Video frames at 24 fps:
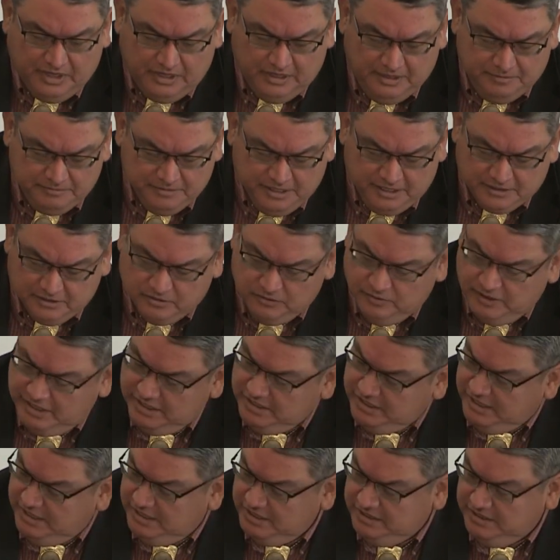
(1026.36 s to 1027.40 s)
I'm not
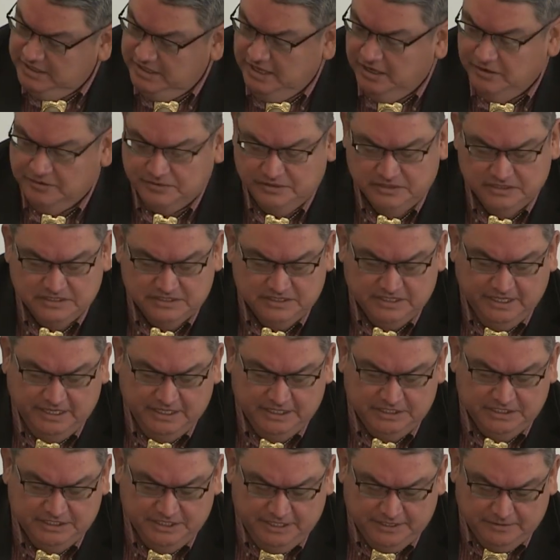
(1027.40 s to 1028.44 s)
quite at the elder
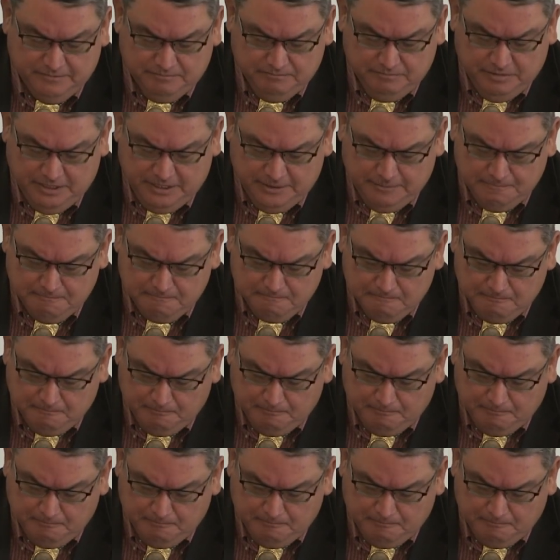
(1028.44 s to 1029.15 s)
stage yet, but